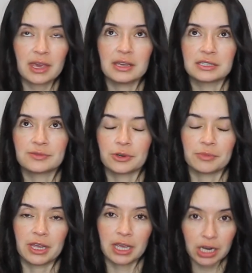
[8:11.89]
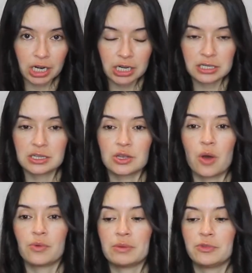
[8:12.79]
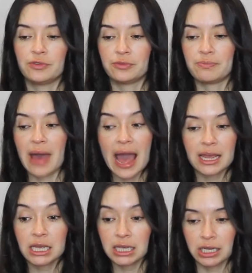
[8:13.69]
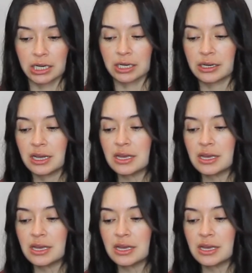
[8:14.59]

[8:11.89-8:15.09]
He's from here, so we moved back here,